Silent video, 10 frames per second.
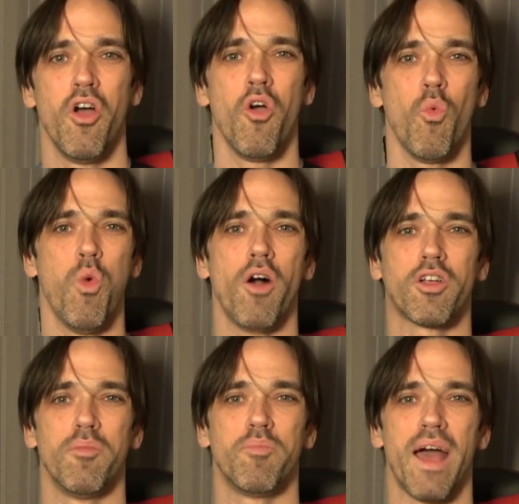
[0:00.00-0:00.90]

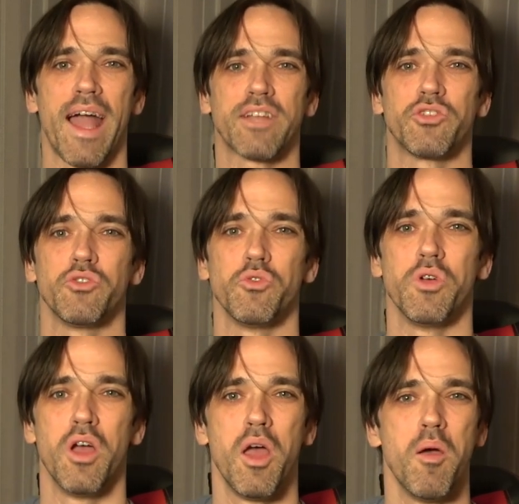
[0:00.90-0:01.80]
Welcome back to
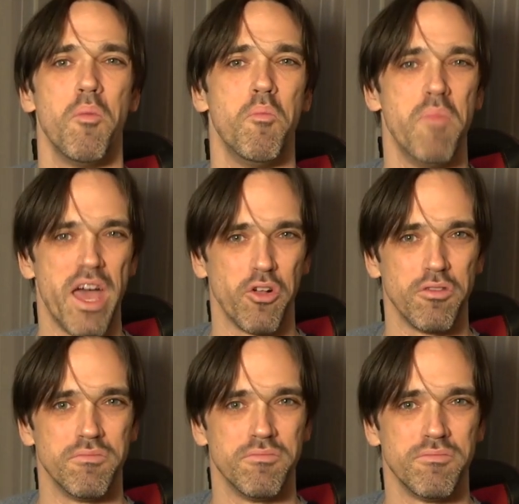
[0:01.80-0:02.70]
metal.